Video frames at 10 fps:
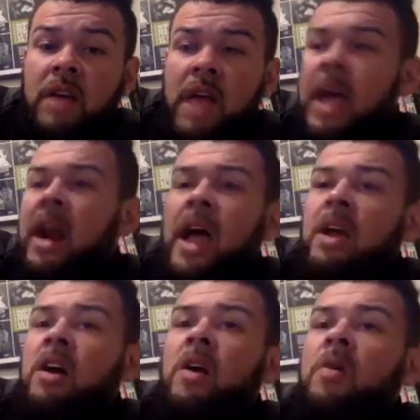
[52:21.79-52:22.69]
And I
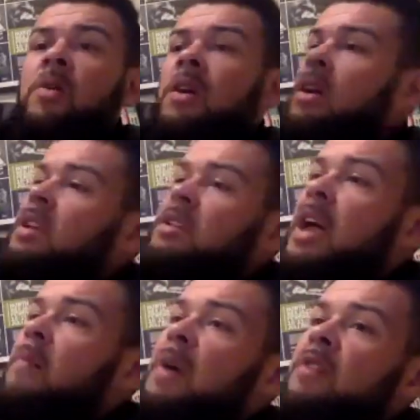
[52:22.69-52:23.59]
go, is
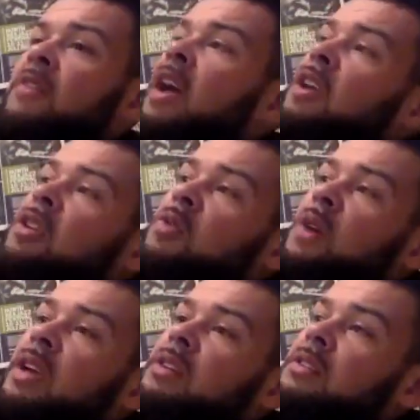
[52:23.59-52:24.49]
that my value
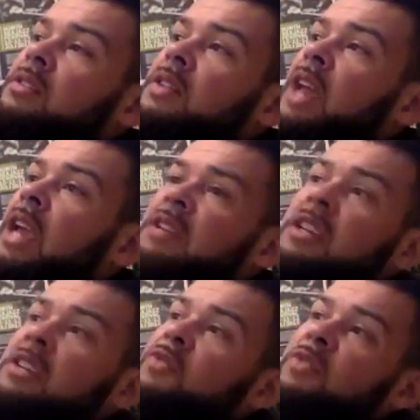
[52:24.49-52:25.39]
at
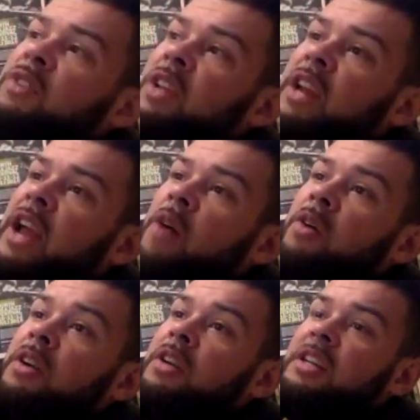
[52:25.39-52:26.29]
$18.50 an hour?